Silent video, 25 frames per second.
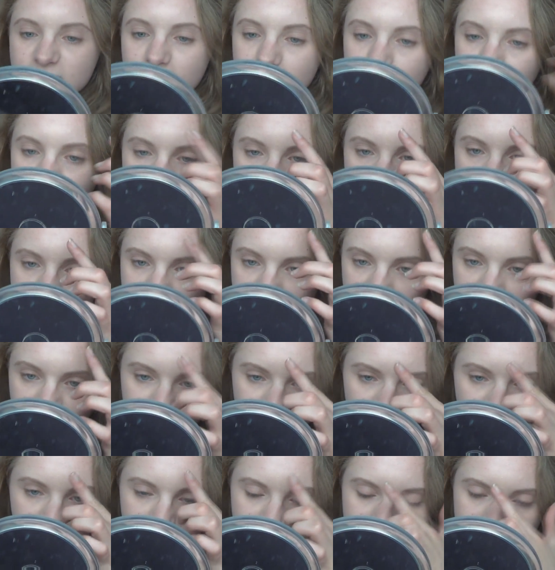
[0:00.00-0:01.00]
a tiny bit
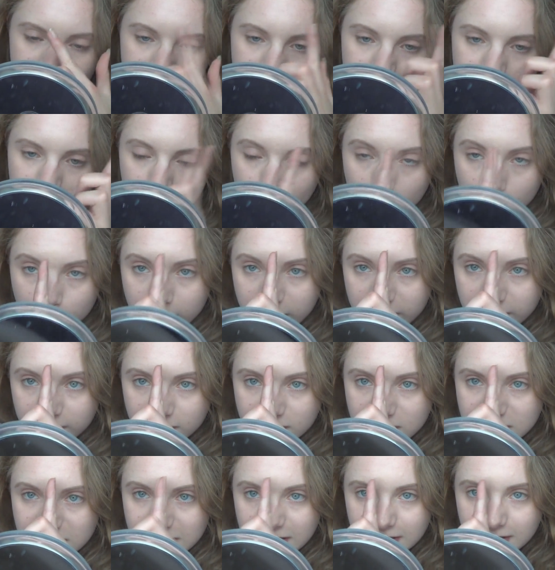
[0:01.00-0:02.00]
shiny on my
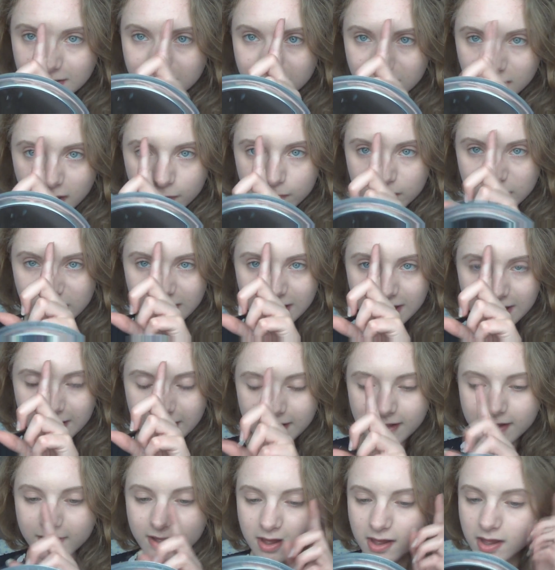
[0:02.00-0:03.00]
T-zone
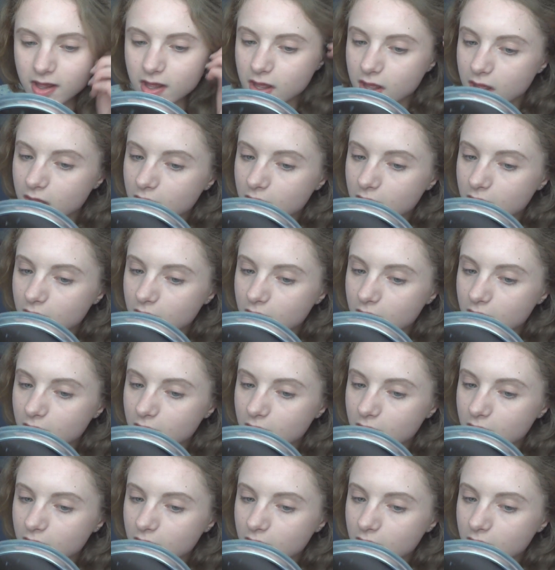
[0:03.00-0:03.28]
here.